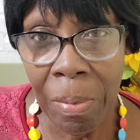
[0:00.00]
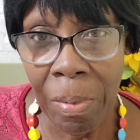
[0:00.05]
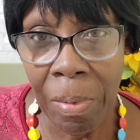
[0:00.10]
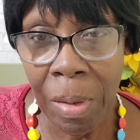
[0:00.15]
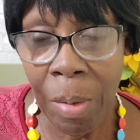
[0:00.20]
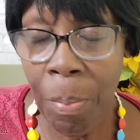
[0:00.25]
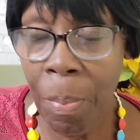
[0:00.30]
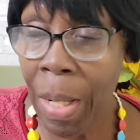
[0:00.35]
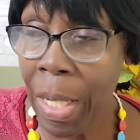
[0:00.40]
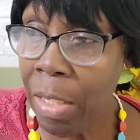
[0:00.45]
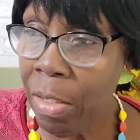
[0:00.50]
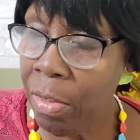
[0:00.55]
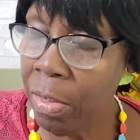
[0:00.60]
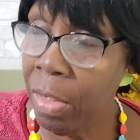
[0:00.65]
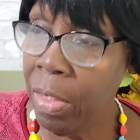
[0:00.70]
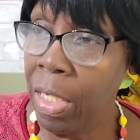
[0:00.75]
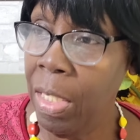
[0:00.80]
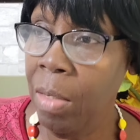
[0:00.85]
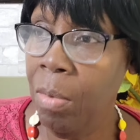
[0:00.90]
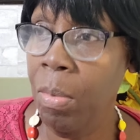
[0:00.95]
It bad
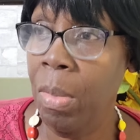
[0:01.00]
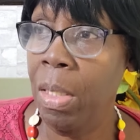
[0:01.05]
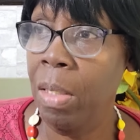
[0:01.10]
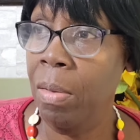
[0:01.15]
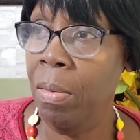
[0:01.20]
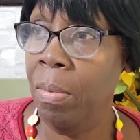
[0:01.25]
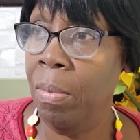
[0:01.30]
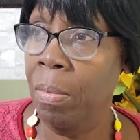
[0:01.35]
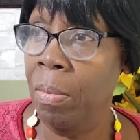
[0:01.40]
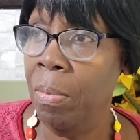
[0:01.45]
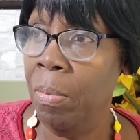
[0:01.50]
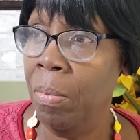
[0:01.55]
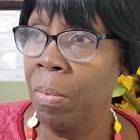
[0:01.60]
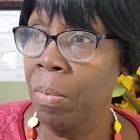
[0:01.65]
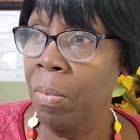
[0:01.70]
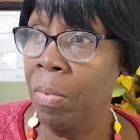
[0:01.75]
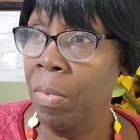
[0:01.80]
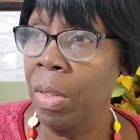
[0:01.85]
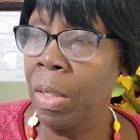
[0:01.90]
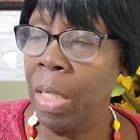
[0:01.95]
sudden man
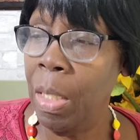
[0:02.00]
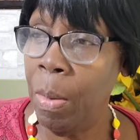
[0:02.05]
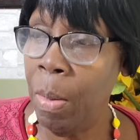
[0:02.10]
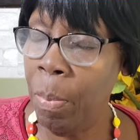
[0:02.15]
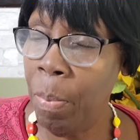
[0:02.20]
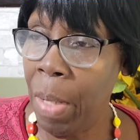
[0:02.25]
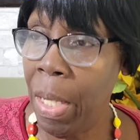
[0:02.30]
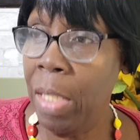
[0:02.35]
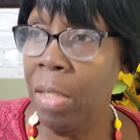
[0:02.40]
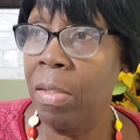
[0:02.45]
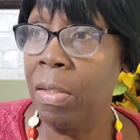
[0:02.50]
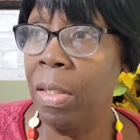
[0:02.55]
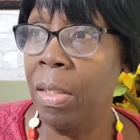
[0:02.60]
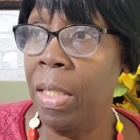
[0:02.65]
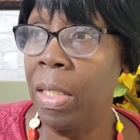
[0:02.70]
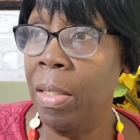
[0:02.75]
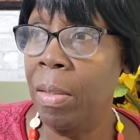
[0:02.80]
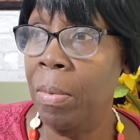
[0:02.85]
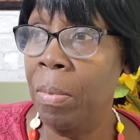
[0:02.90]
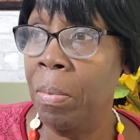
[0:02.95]
man. It bad
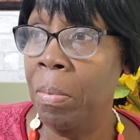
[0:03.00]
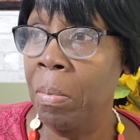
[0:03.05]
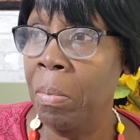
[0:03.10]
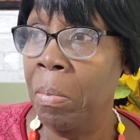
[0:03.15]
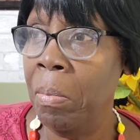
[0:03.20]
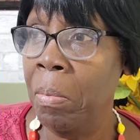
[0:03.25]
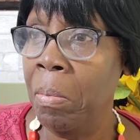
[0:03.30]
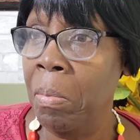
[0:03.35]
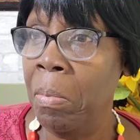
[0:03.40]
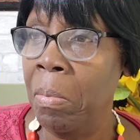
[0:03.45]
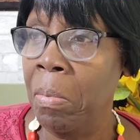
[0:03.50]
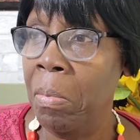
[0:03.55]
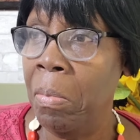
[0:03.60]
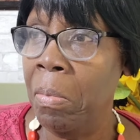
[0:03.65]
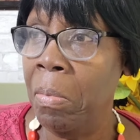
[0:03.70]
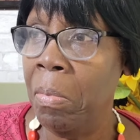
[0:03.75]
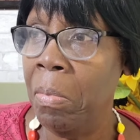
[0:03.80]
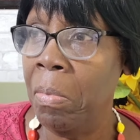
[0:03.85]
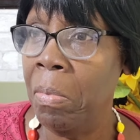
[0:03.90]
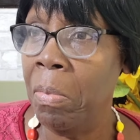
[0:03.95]
sudden.
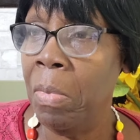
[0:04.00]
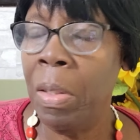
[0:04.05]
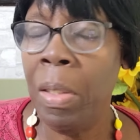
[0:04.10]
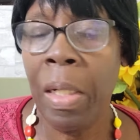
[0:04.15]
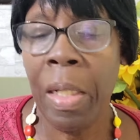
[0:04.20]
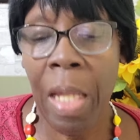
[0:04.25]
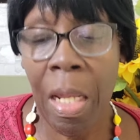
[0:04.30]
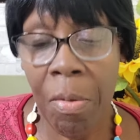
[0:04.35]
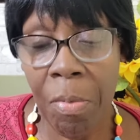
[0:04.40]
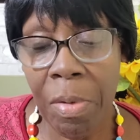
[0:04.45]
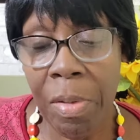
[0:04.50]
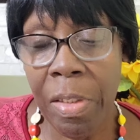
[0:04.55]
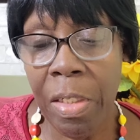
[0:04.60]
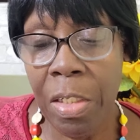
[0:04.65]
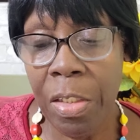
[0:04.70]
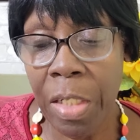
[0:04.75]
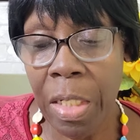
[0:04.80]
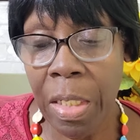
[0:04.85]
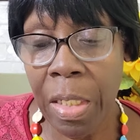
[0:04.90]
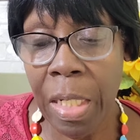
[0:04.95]
But the
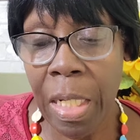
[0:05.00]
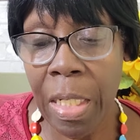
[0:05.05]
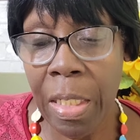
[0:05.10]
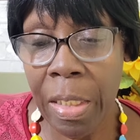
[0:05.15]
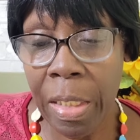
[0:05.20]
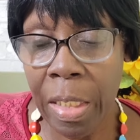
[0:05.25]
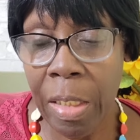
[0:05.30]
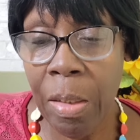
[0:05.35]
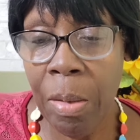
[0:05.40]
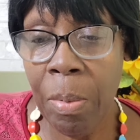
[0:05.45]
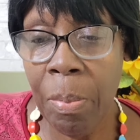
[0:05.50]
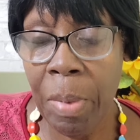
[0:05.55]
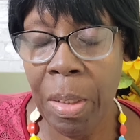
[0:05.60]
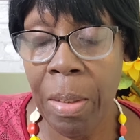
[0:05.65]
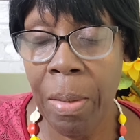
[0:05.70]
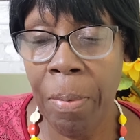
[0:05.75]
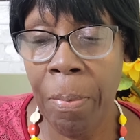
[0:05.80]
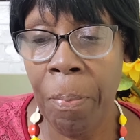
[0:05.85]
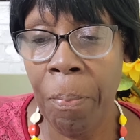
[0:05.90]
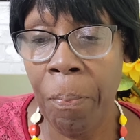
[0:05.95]
conversation continue,
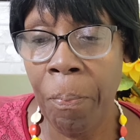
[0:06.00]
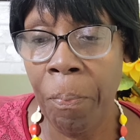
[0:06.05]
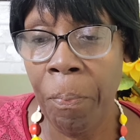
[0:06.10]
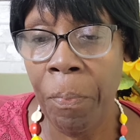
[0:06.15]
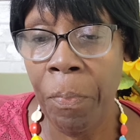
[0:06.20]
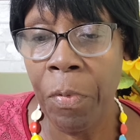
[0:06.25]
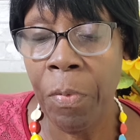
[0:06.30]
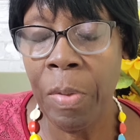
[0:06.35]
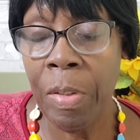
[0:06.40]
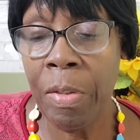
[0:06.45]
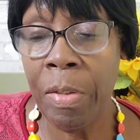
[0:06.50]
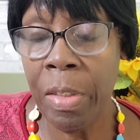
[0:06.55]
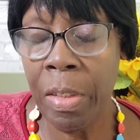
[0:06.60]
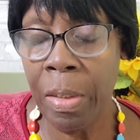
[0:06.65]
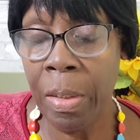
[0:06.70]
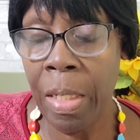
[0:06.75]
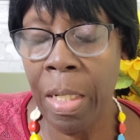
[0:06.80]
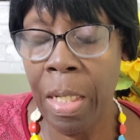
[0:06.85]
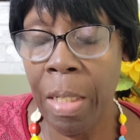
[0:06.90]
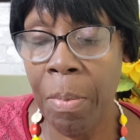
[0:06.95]
man. If you
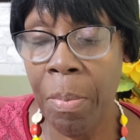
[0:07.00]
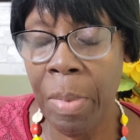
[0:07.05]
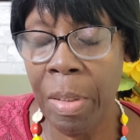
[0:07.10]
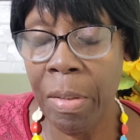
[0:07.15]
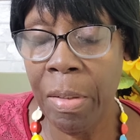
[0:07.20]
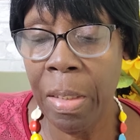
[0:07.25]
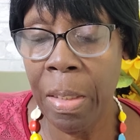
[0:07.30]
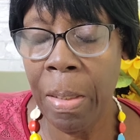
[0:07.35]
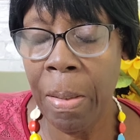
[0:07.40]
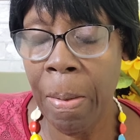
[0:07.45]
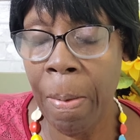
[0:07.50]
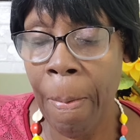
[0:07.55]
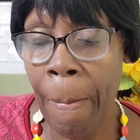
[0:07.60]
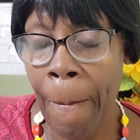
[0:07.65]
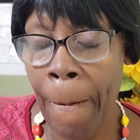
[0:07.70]
see that Mr.